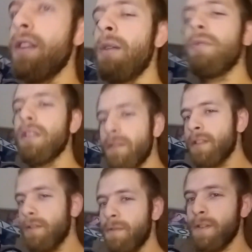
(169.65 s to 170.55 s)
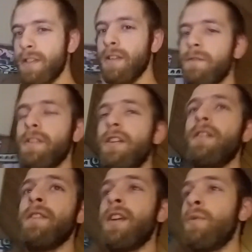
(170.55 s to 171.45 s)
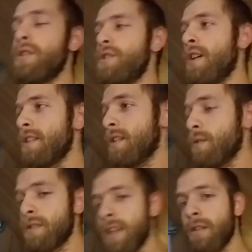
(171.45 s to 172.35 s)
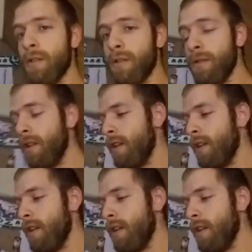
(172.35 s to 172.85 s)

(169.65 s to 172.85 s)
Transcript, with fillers: I'm going to leave it to the first step for now. And then I want you guys to go set a goal